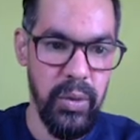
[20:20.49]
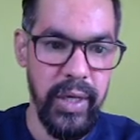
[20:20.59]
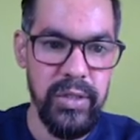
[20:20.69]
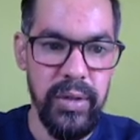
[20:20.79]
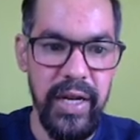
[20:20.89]

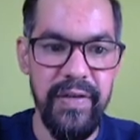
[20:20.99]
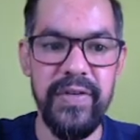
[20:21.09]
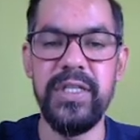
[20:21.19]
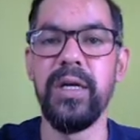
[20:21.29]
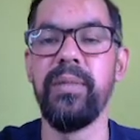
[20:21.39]
Okay, so
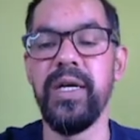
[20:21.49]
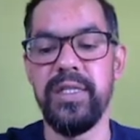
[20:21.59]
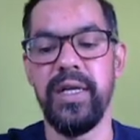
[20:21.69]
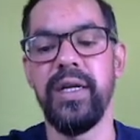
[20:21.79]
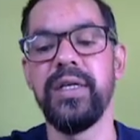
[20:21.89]
deficit
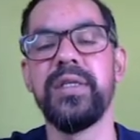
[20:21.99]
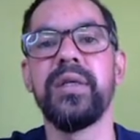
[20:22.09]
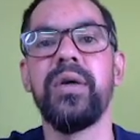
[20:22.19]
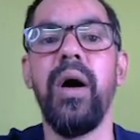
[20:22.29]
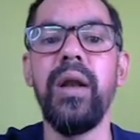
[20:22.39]
budget, it is
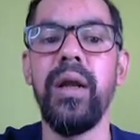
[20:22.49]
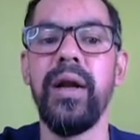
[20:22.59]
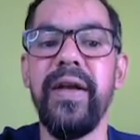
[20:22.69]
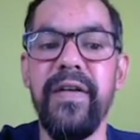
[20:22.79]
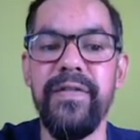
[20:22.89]

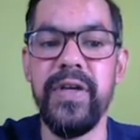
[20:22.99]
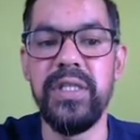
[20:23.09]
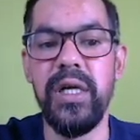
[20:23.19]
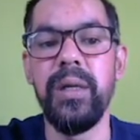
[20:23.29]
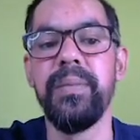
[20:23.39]
called
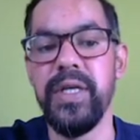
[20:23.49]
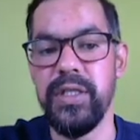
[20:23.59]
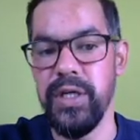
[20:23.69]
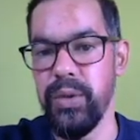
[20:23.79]
deficit budget.